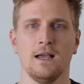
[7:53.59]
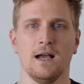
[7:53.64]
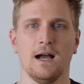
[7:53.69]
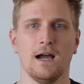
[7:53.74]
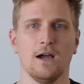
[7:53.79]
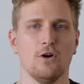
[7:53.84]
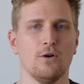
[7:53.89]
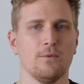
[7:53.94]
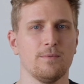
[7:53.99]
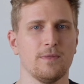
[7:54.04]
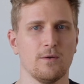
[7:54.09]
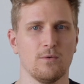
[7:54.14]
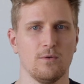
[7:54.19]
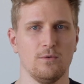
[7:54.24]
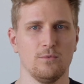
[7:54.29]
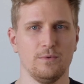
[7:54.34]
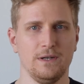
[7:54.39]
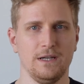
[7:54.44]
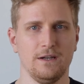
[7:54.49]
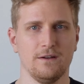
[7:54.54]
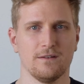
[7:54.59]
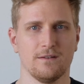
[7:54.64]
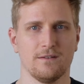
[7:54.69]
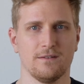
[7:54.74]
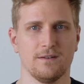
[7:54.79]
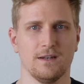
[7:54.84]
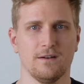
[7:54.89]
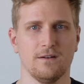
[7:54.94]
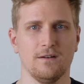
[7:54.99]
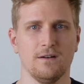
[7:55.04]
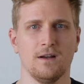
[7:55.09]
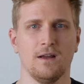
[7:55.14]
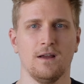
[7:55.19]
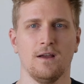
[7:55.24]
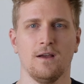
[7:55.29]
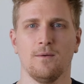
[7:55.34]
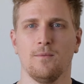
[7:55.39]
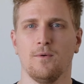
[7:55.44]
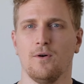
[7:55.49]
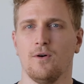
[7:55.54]
I hope they will reconsider,
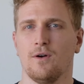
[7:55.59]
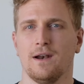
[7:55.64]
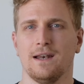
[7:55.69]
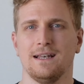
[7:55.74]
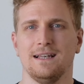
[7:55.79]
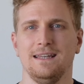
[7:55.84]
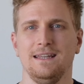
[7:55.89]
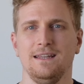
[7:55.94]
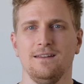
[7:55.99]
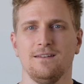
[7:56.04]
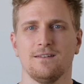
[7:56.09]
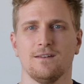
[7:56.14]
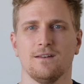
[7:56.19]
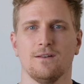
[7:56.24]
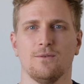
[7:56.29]
or at least